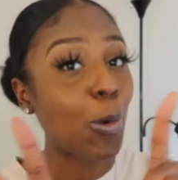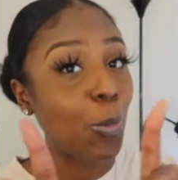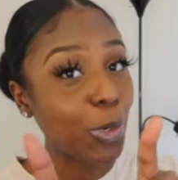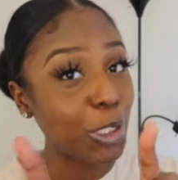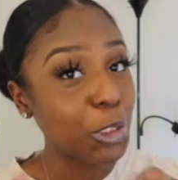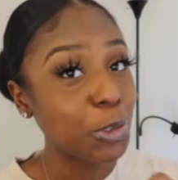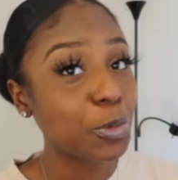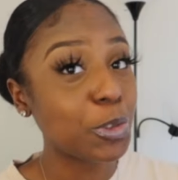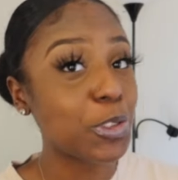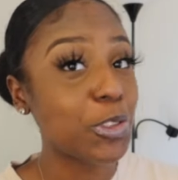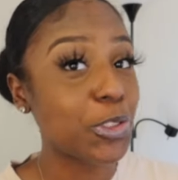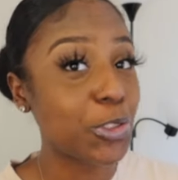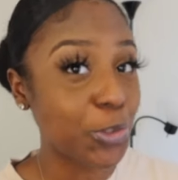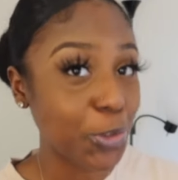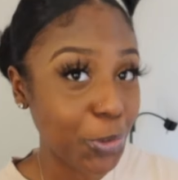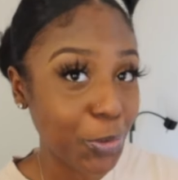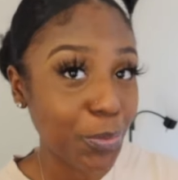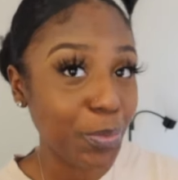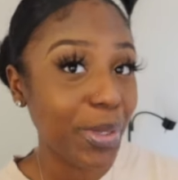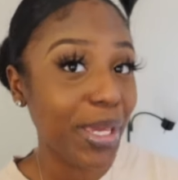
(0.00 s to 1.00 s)
which will
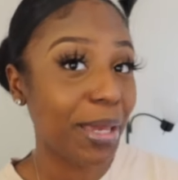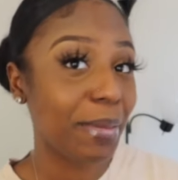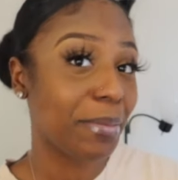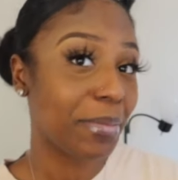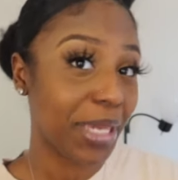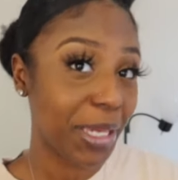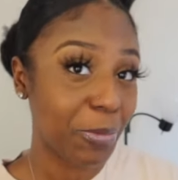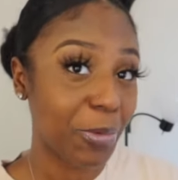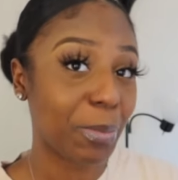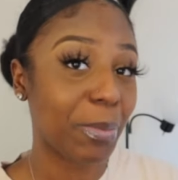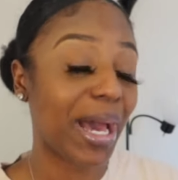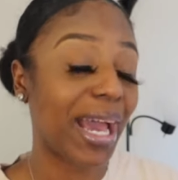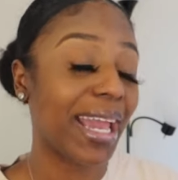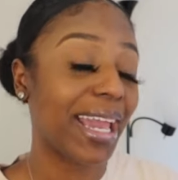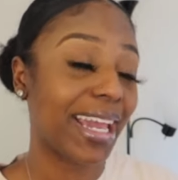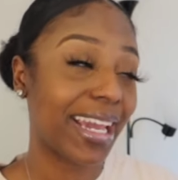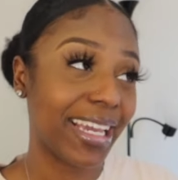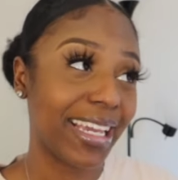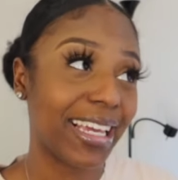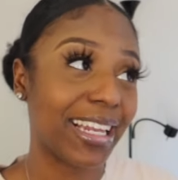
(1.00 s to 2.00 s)
soon be me when my
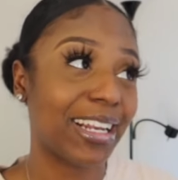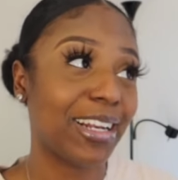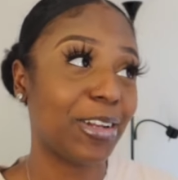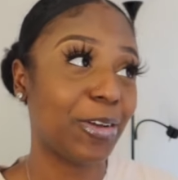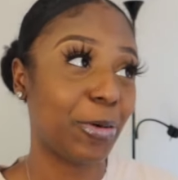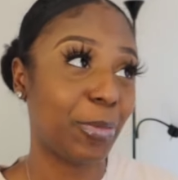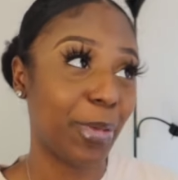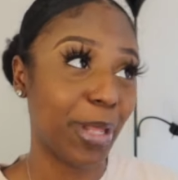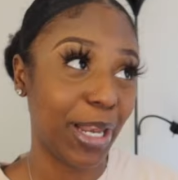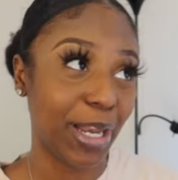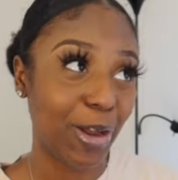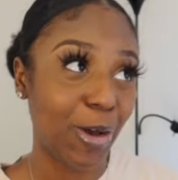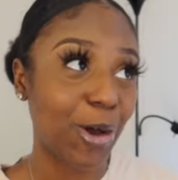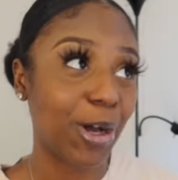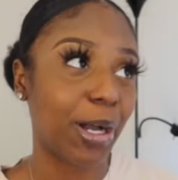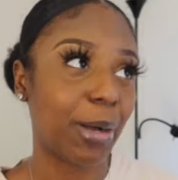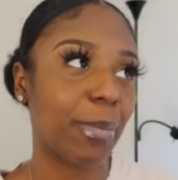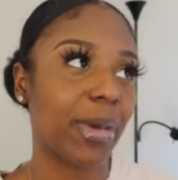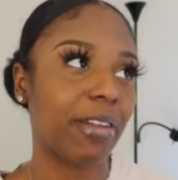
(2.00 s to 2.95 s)
hair get a little bit longer.